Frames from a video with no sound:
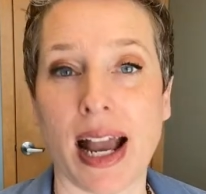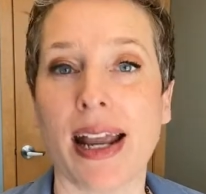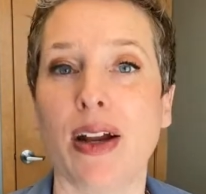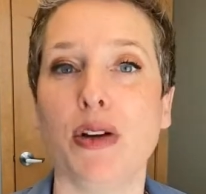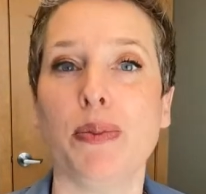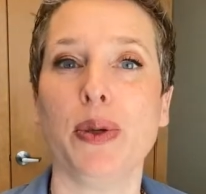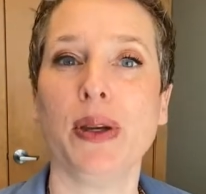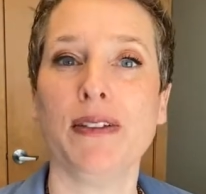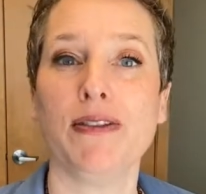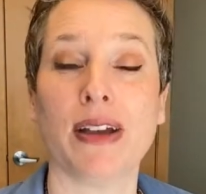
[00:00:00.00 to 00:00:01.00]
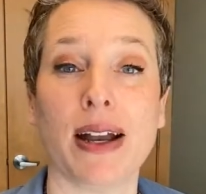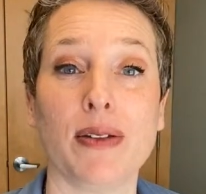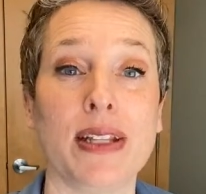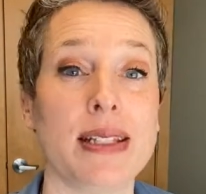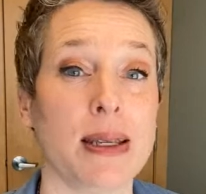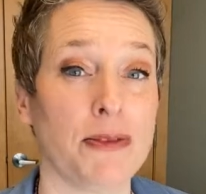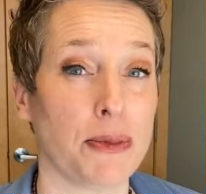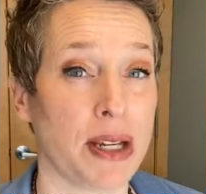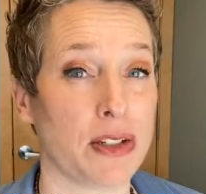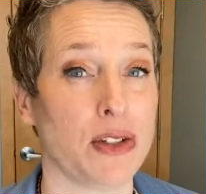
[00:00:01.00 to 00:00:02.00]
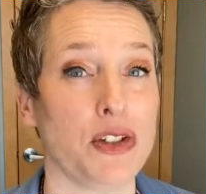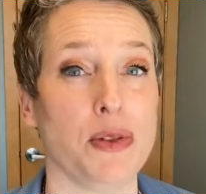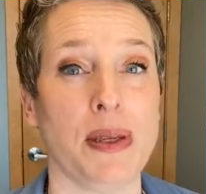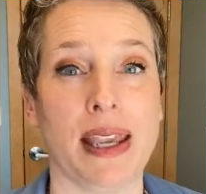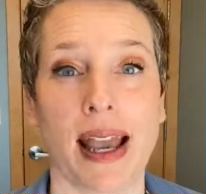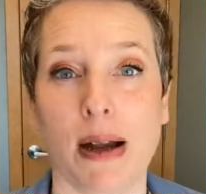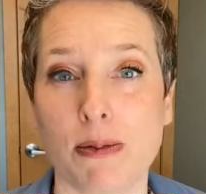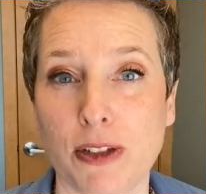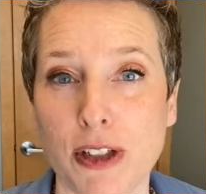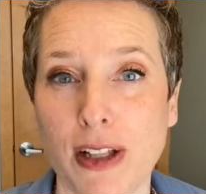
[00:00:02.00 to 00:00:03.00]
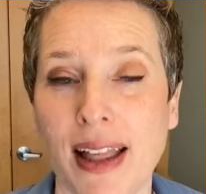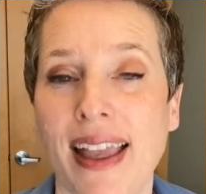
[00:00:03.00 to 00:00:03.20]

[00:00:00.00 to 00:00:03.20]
I hope you have found this information to be helpful